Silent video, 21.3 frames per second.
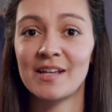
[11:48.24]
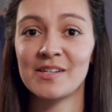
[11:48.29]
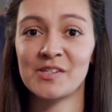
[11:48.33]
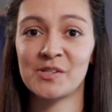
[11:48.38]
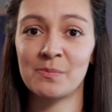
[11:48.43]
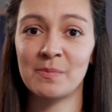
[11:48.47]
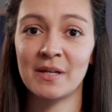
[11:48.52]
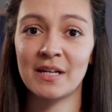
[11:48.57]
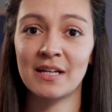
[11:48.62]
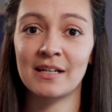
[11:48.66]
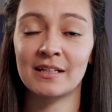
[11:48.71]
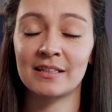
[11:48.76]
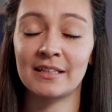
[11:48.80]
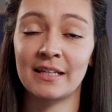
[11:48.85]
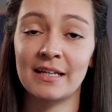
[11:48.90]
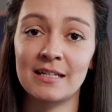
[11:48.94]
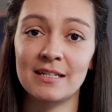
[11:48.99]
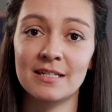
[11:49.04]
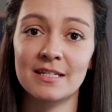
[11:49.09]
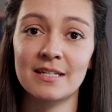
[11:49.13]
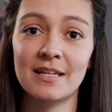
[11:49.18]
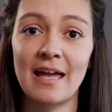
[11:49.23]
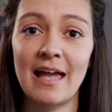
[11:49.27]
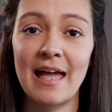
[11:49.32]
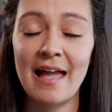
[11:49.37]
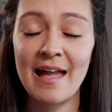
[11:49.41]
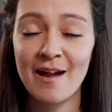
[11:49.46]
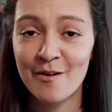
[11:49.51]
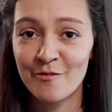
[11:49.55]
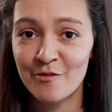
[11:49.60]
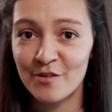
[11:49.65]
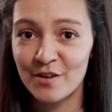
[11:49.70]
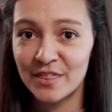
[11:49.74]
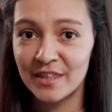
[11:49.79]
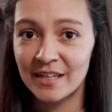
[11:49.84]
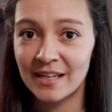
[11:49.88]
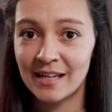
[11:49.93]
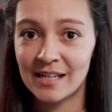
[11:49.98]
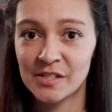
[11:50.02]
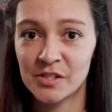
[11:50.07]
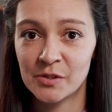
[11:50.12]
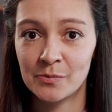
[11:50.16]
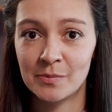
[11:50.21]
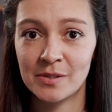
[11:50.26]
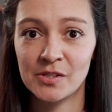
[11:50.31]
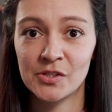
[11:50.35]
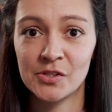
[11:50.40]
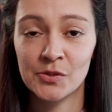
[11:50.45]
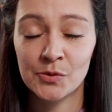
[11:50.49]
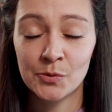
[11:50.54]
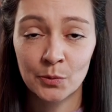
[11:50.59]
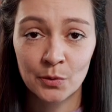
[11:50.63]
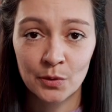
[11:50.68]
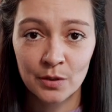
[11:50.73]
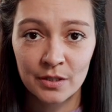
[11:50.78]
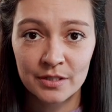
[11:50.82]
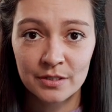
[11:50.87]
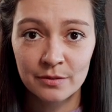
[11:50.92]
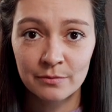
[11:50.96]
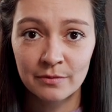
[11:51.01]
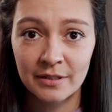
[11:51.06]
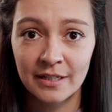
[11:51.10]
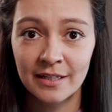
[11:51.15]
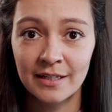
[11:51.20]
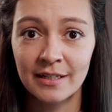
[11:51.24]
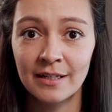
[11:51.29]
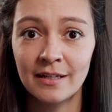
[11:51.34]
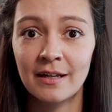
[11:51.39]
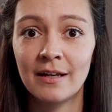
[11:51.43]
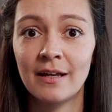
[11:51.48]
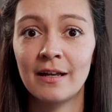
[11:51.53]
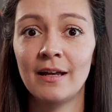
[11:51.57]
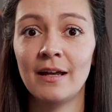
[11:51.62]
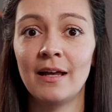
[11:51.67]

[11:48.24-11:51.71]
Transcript: has to be cleaned, everything has to be stored away